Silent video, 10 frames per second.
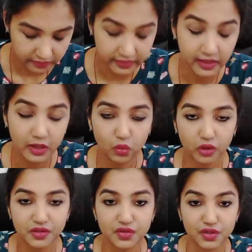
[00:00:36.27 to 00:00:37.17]
really
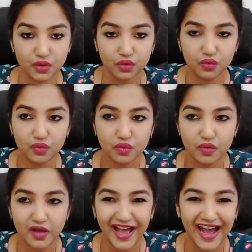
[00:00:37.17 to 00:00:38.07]
wants to
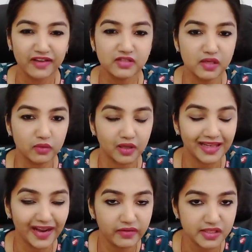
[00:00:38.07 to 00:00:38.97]
have some
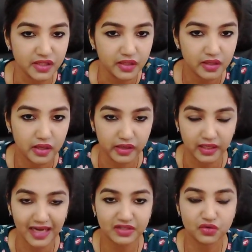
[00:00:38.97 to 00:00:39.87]
clarity with
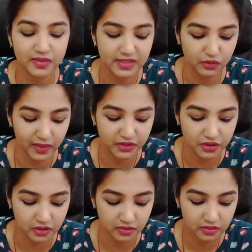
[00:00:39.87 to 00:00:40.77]
regards to a
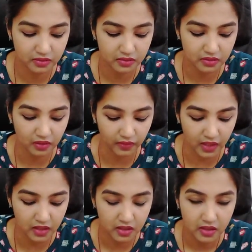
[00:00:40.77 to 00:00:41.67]
situation.
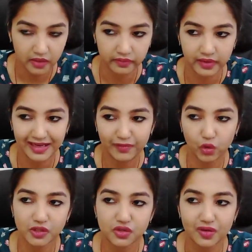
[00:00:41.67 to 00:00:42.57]
Okay? Really
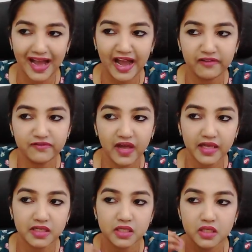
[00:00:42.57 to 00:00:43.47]
wants to have
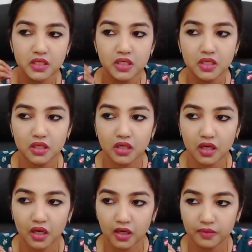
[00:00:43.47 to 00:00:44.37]

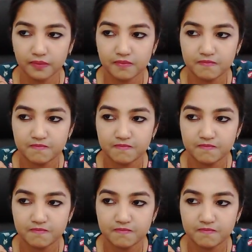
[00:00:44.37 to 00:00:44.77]
that.